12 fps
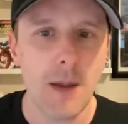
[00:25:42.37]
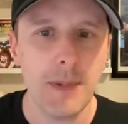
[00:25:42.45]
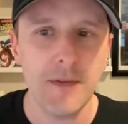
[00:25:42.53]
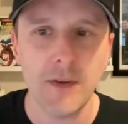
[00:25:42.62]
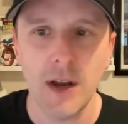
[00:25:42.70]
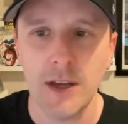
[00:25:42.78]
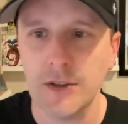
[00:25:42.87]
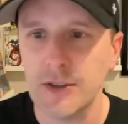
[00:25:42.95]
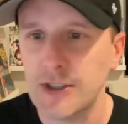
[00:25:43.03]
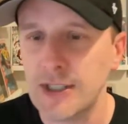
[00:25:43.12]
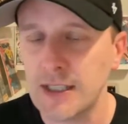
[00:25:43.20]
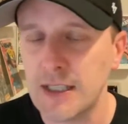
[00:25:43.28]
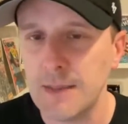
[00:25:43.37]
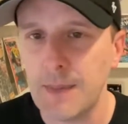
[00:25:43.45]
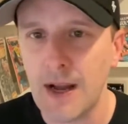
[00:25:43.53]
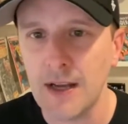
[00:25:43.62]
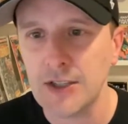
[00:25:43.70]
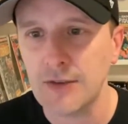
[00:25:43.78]
copy for 160
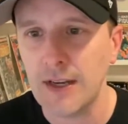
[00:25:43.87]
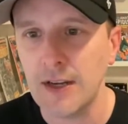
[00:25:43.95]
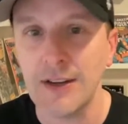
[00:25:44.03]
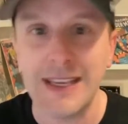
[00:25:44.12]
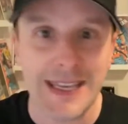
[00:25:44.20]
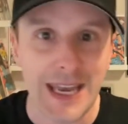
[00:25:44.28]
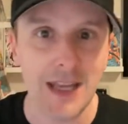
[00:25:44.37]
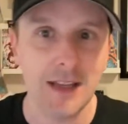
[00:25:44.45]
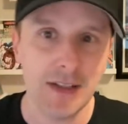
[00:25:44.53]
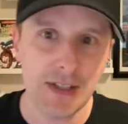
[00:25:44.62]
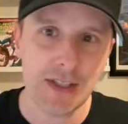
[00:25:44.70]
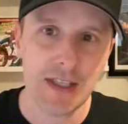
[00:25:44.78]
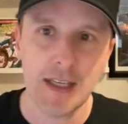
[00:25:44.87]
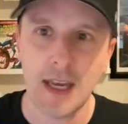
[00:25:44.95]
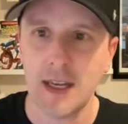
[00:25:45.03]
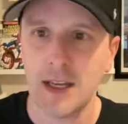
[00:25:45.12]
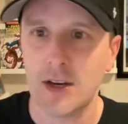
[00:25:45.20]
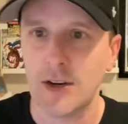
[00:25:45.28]
bucks right here. Canadian, this is
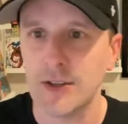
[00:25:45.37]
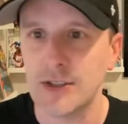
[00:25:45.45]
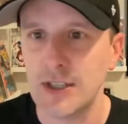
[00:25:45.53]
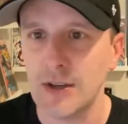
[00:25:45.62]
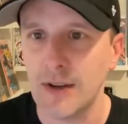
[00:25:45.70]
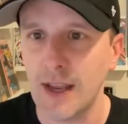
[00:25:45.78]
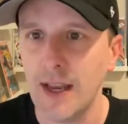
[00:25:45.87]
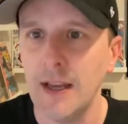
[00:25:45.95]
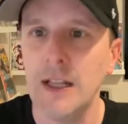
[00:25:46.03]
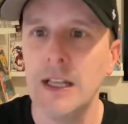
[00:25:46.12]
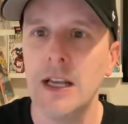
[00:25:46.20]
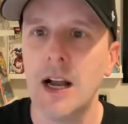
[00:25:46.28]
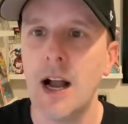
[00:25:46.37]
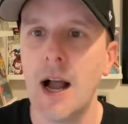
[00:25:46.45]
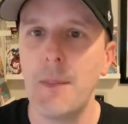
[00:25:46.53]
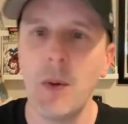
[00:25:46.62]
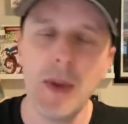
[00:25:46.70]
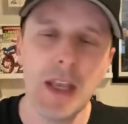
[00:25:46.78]
Canadian currency. Okay.
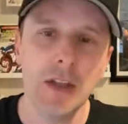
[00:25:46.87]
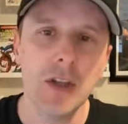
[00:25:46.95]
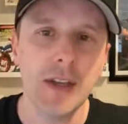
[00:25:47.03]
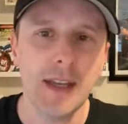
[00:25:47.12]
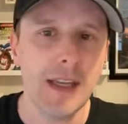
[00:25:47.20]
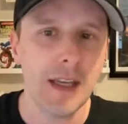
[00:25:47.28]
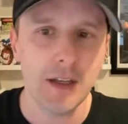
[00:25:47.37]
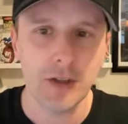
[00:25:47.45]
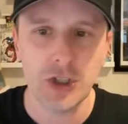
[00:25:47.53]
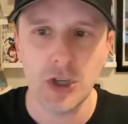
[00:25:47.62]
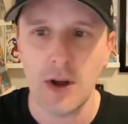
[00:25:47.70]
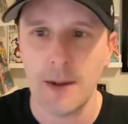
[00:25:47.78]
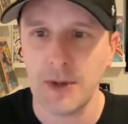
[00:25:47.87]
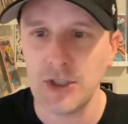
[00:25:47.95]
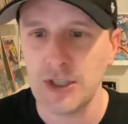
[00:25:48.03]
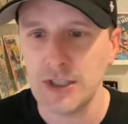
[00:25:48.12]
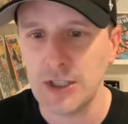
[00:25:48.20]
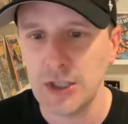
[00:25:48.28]
Uh, but we can look at it. It'll show how
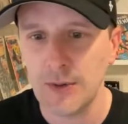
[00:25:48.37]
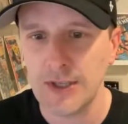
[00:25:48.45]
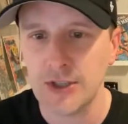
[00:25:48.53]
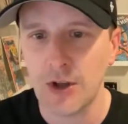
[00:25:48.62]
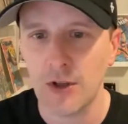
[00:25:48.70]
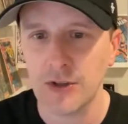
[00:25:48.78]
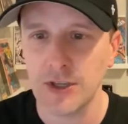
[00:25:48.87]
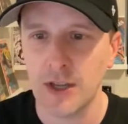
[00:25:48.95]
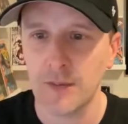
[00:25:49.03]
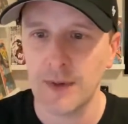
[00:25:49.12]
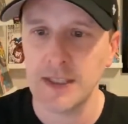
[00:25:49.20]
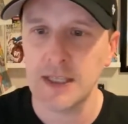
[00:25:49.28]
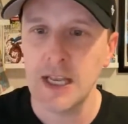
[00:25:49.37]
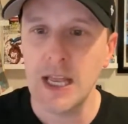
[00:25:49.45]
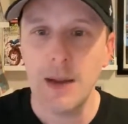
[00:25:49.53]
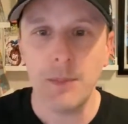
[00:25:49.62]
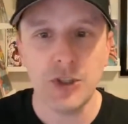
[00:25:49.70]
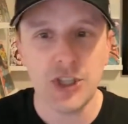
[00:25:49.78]
much it is in US dollars and other ones,
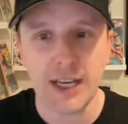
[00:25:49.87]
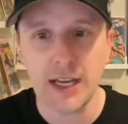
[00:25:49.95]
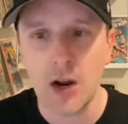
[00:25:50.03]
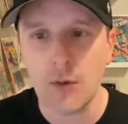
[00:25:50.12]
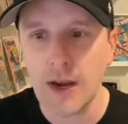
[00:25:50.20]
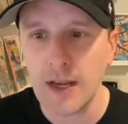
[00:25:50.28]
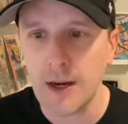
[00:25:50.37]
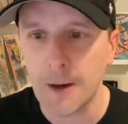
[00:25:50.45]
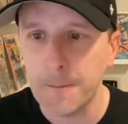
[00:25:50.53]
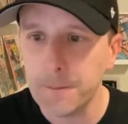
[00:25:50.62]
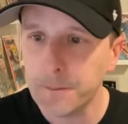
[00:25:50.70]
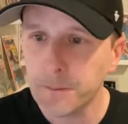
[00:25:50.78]
but check it out right here.